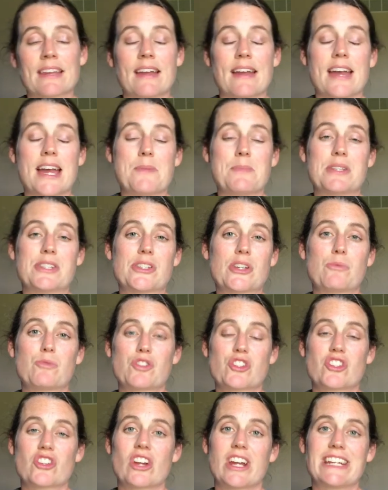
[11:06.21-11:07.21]
And so I'm
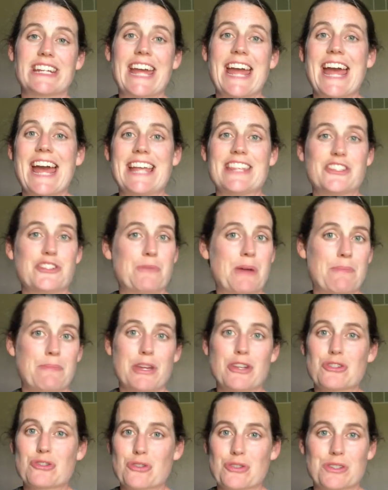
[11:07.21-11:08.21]
just trying to add to my
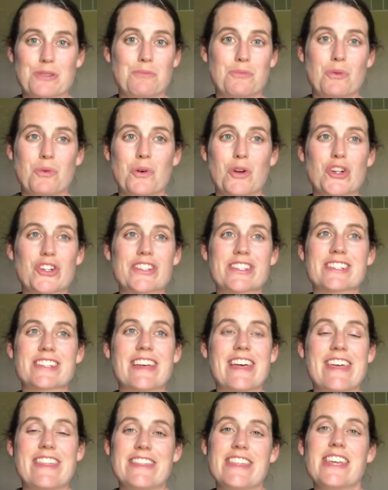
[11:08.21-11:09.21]
Pinterest boards
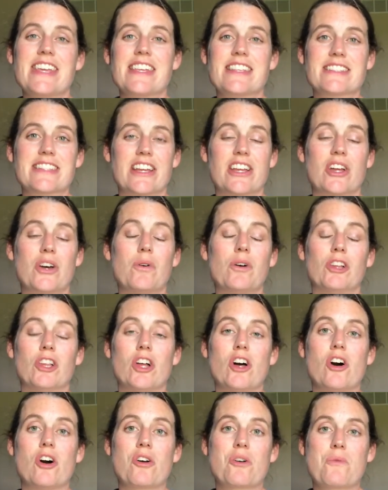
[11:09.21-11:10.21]
things that go
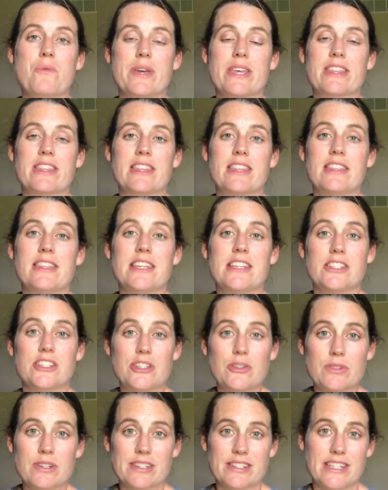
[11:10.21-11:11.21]
along with these
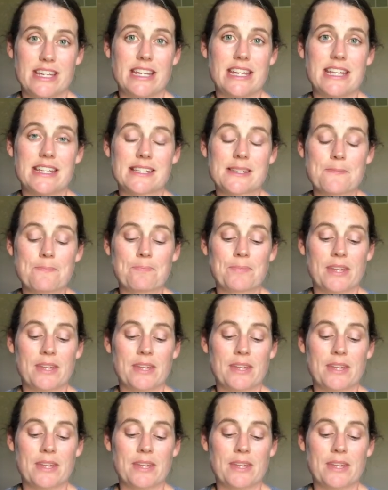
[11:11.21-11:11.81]
unit studies.